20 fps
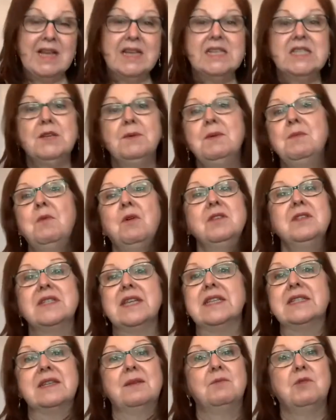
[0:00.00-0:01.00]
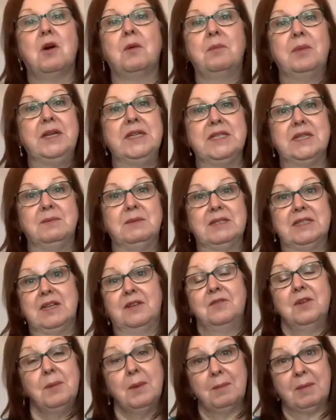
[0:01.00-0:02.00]
So in one sense, I'm not beating
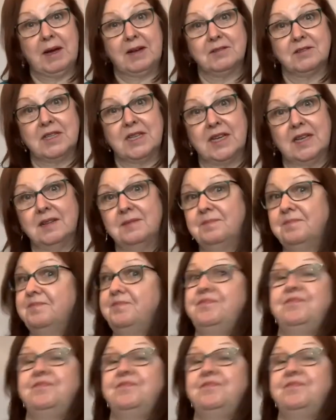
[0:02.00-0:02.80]
myself up about it.